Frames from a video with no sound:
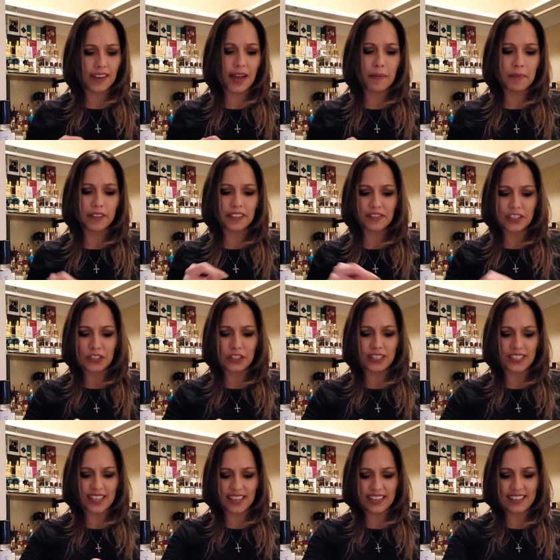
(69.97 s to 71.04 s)
I believe there's
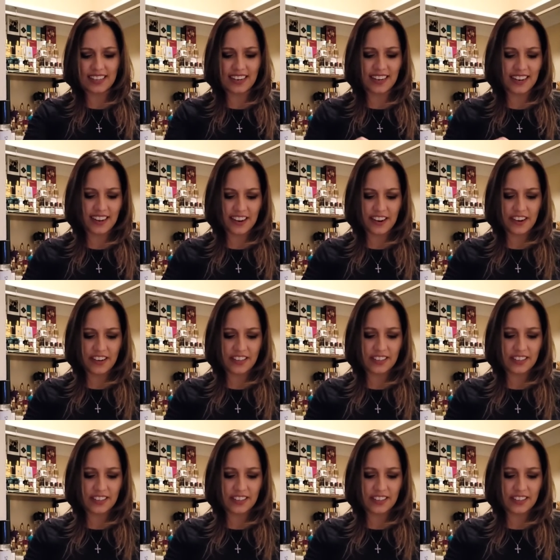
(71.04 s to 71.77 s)
six in here.